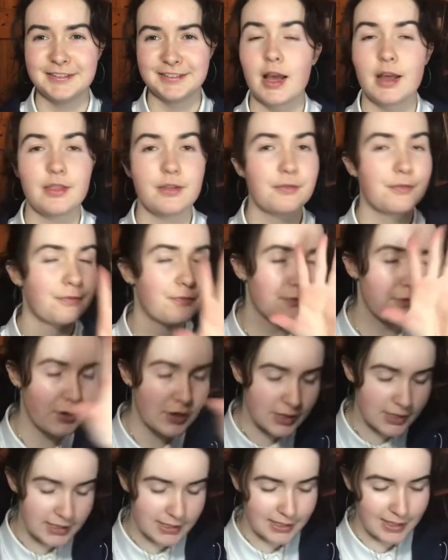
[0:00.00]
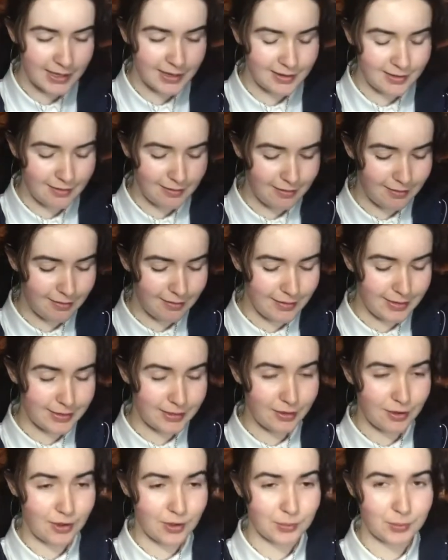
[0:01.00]
And the first thing I
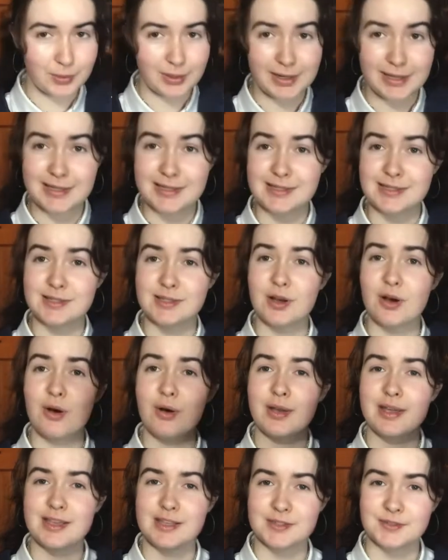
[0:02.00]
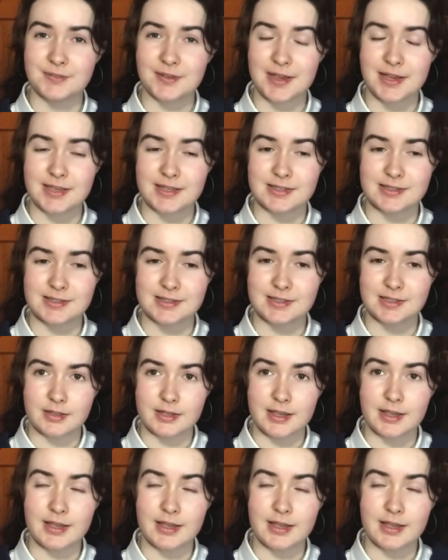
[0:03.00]
thought when I saw his face,